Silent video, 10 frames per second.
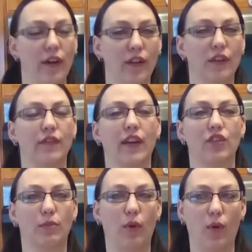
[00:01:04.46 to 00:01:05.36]
oil or
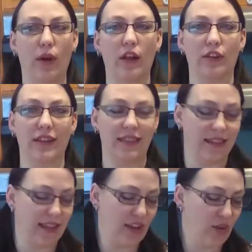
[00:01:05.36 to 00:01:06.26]
vegetable oil or anything
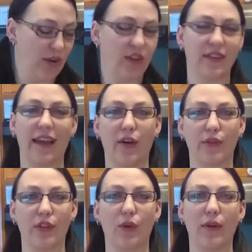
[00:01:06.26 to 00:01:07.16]
like that. You want to use a
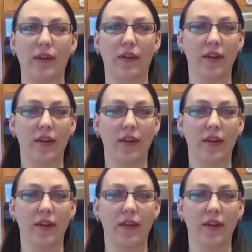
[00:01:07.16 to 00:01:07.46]
healthy oil.